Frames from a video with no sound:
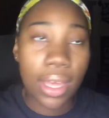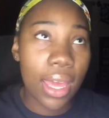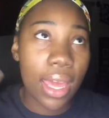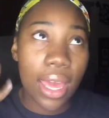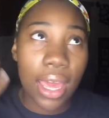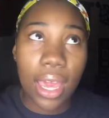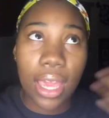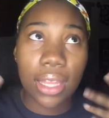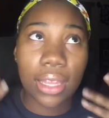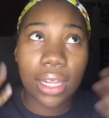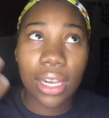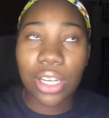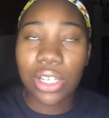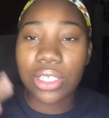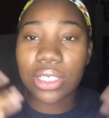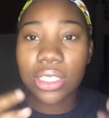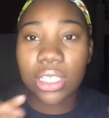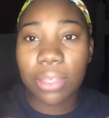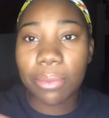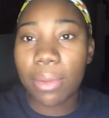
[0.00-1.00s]
and then I just
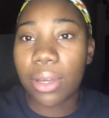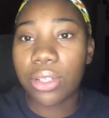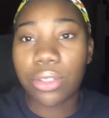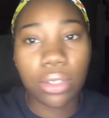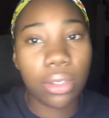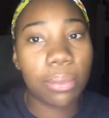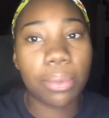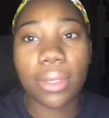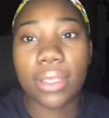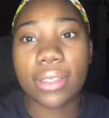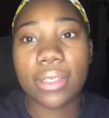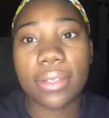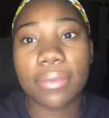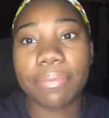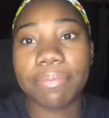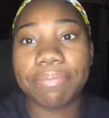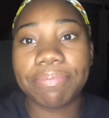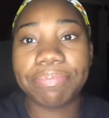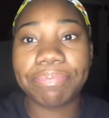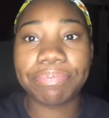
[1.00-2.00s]
leave my dookie braids in.
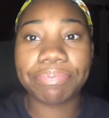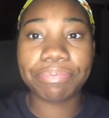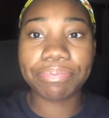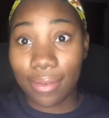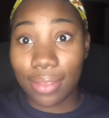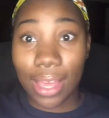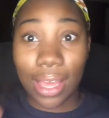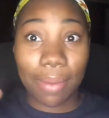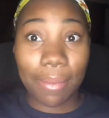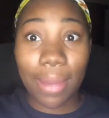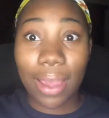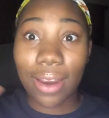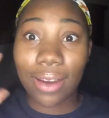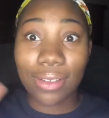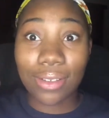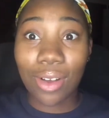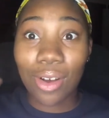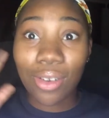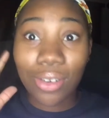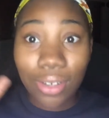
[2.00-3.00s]
Like, my hair is all
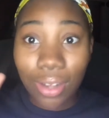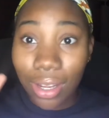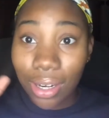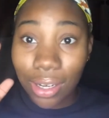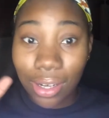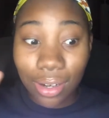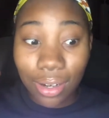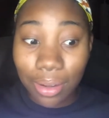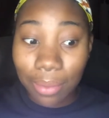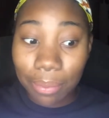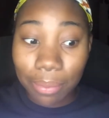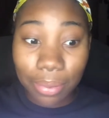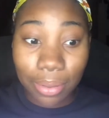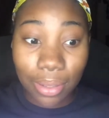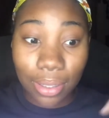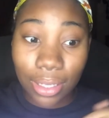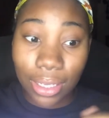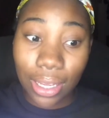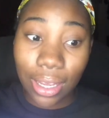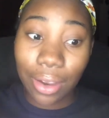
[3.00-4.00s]
knotted up,
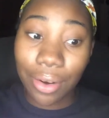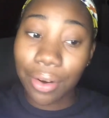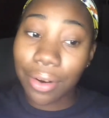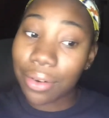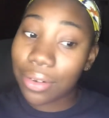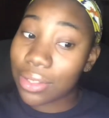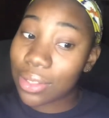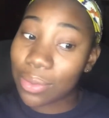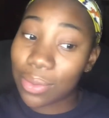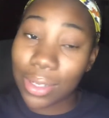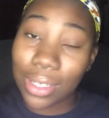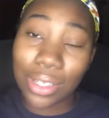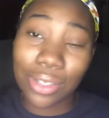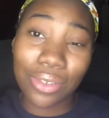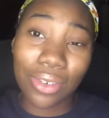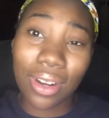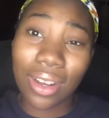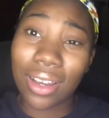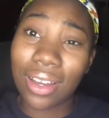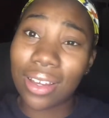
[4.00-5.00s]
it hurts when it
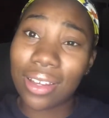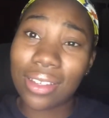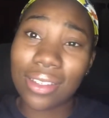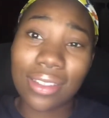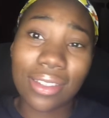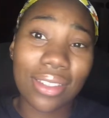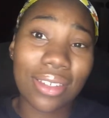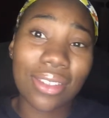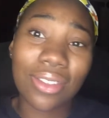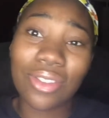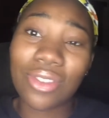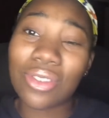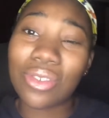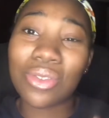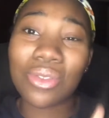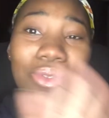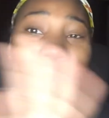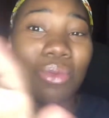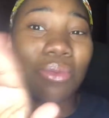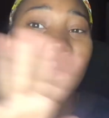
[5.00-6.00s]
dries, it's just
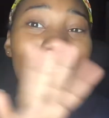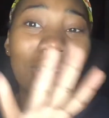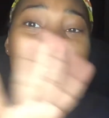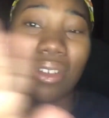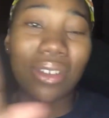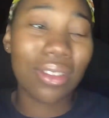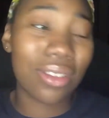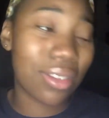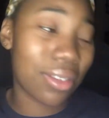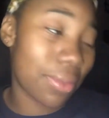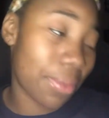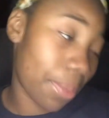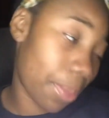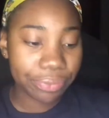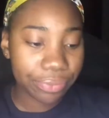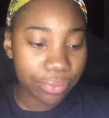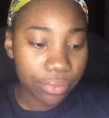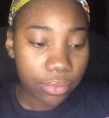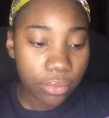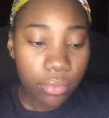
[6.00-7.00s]
too much.
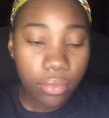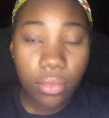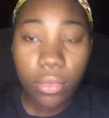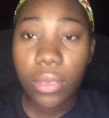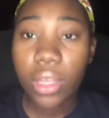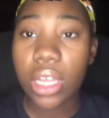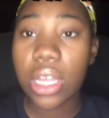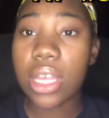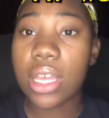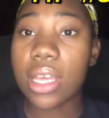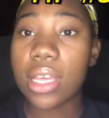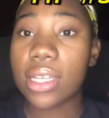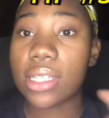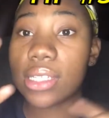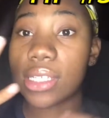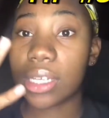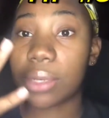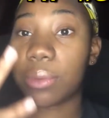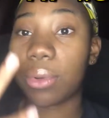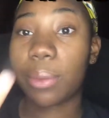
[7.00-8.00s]
Tip
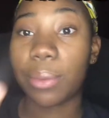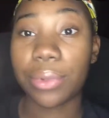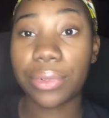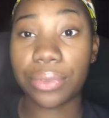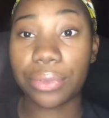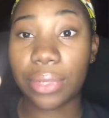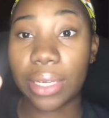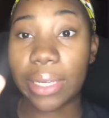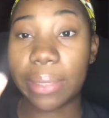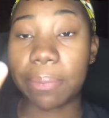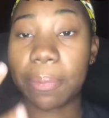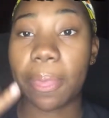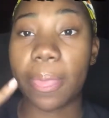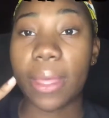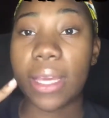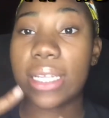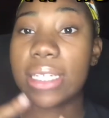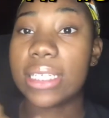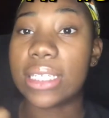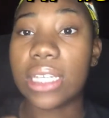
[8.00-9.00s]
number 3,
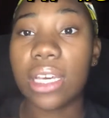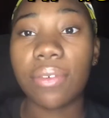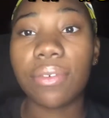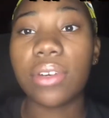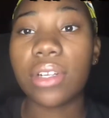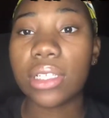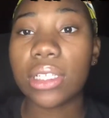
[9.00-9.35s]
definitely